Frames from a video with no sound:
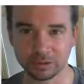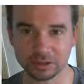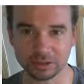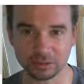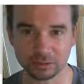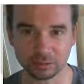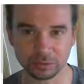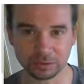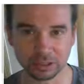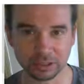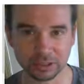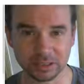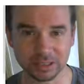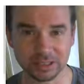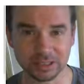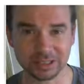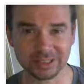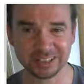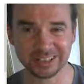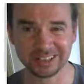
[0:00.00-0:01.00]
toolkit
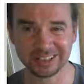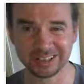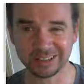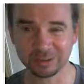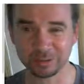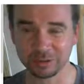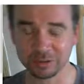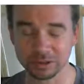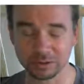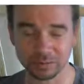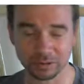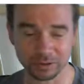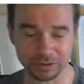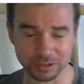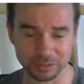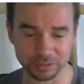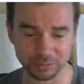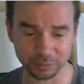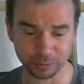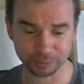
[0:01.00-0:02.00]
seeing what's
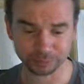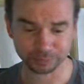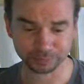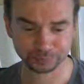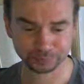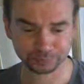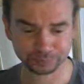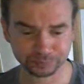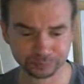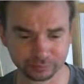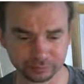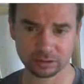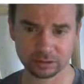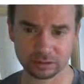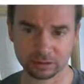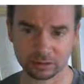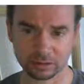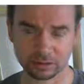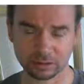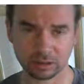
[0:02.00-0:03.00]
possible
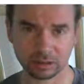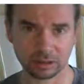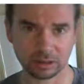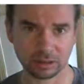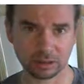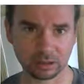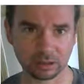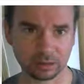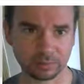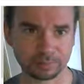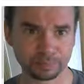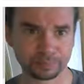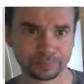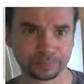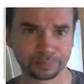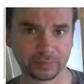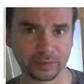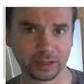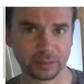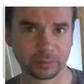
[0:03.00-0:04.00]
uh,
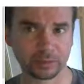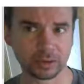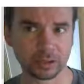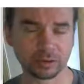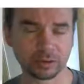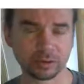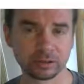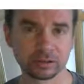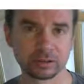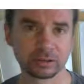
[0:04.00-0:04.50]
I'm currently on a